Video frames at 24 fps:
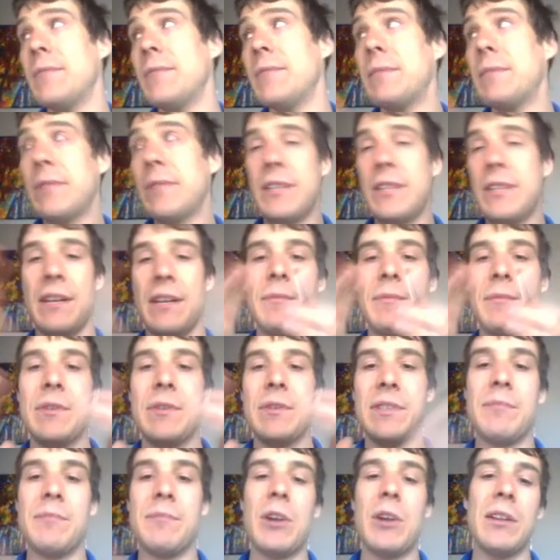when we're talking
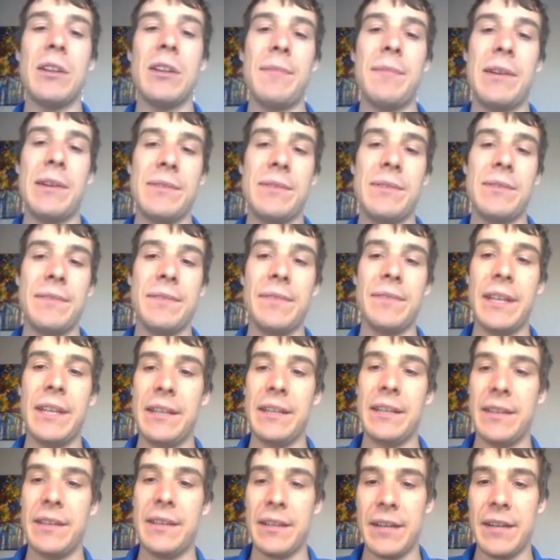about small amounts of
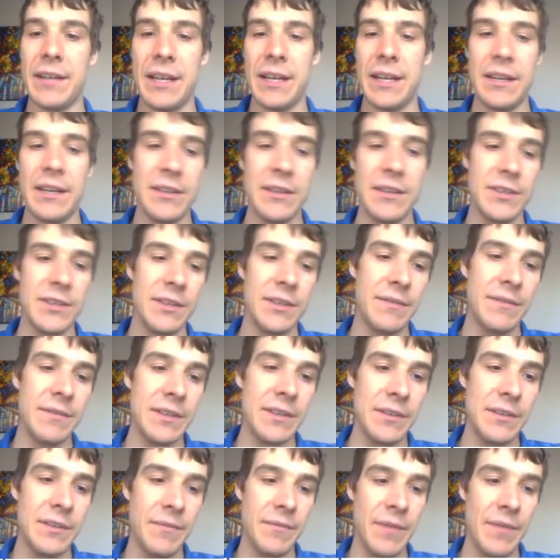light that are hitting a
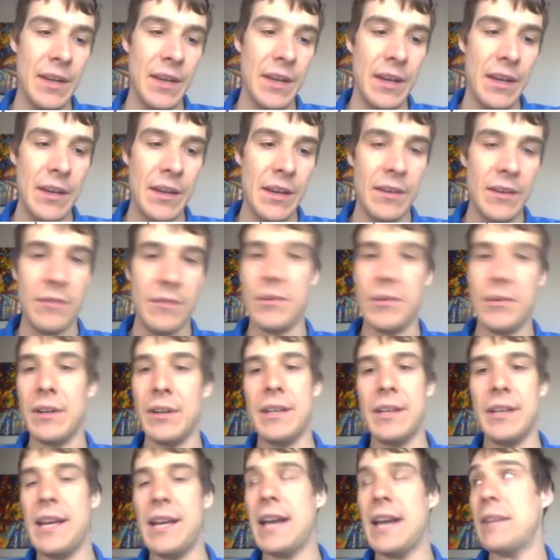surface, or
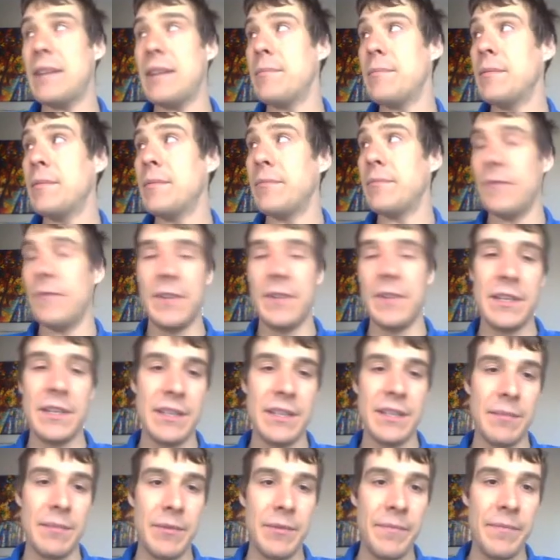an atom, for
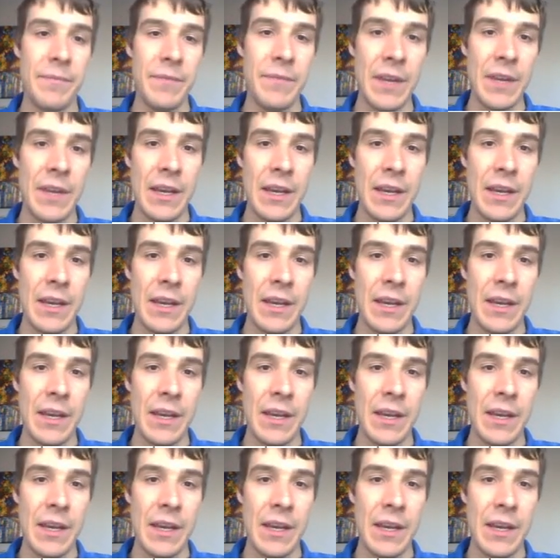example.